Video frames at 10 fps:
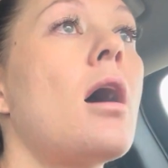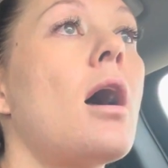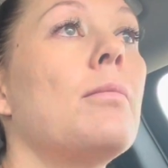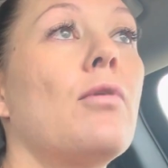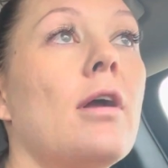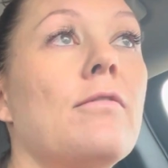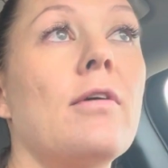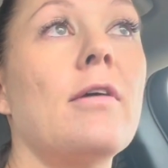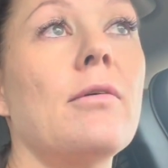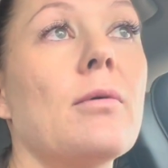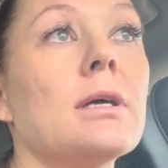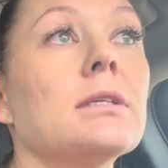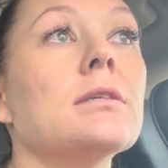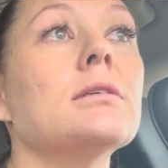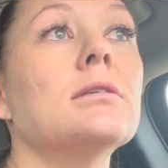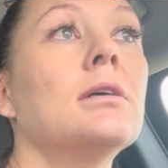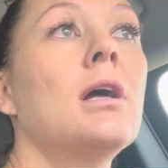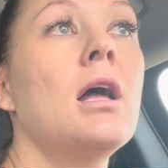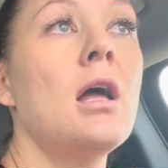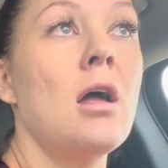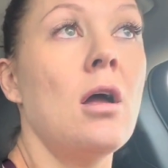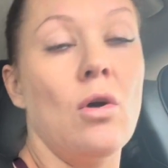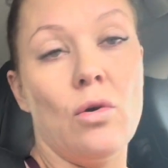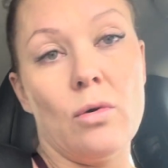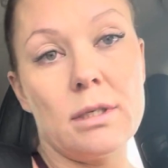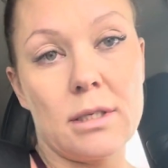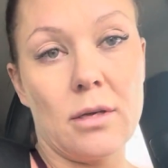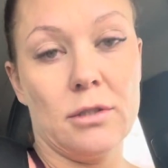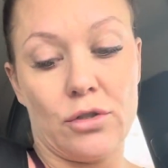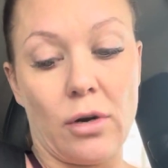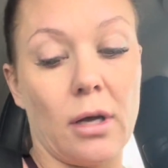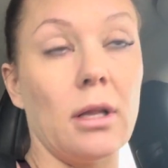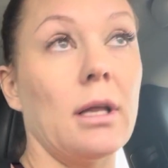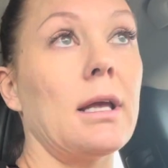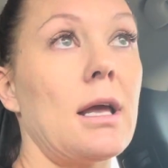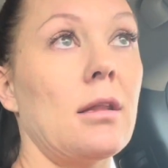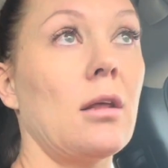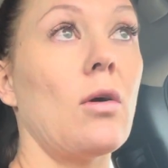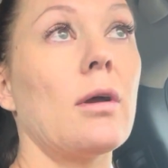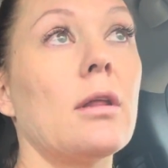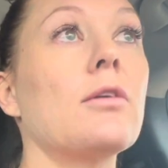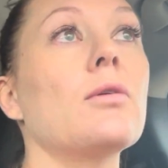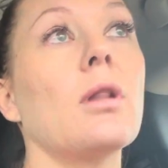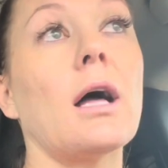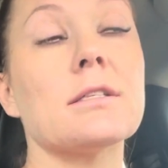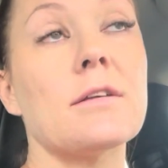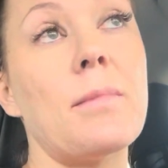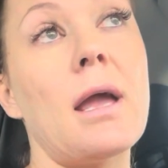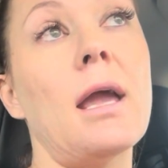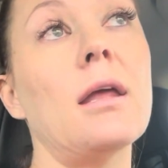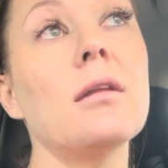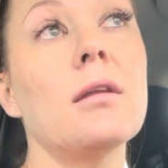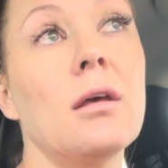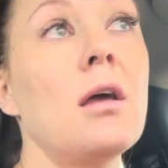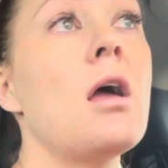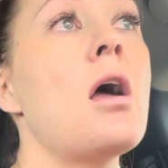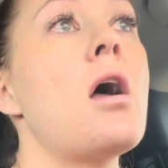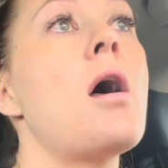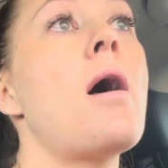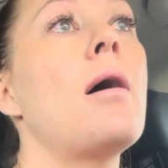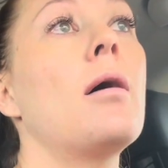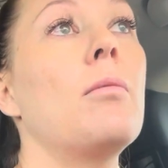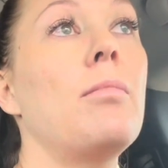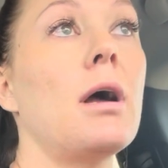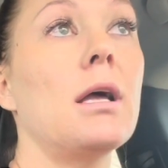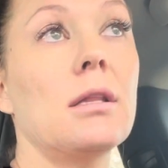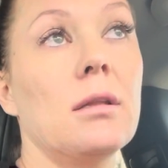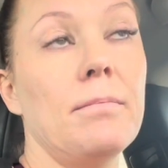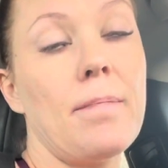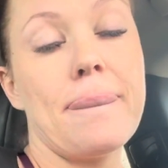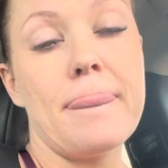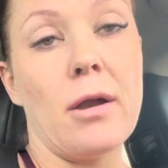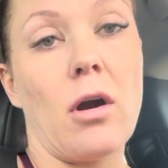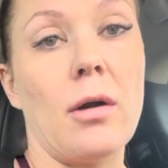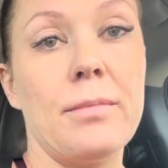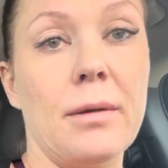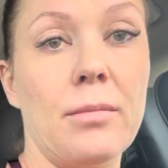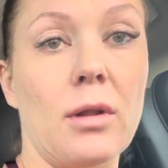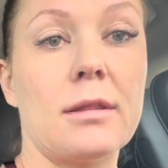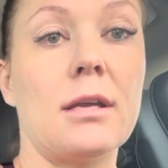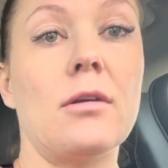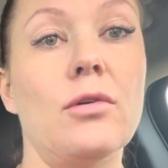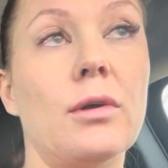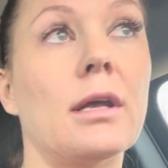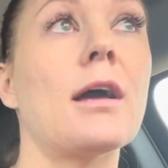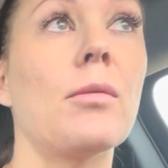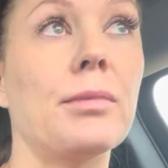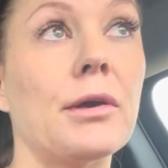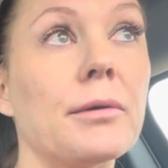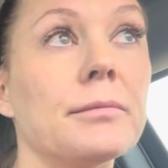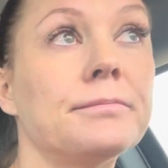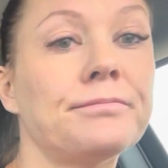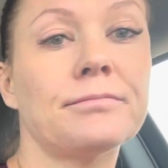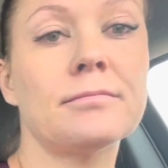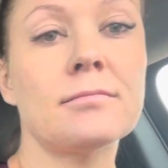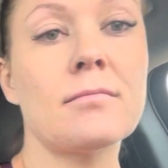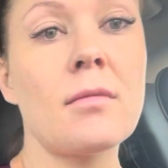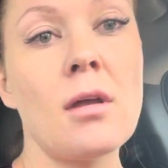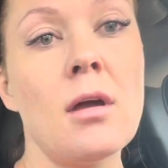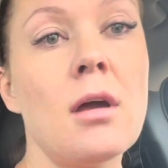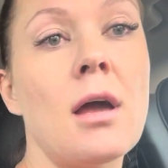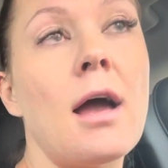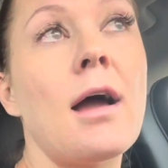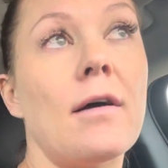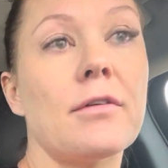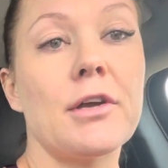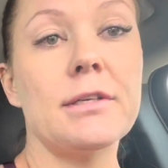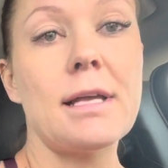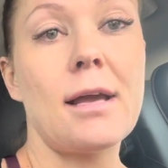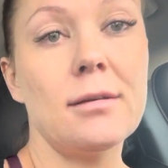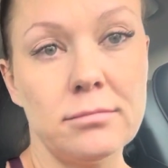I pray for everyone who is struggling and going through lots of pain, but there are people out there who can help you. Have a good day.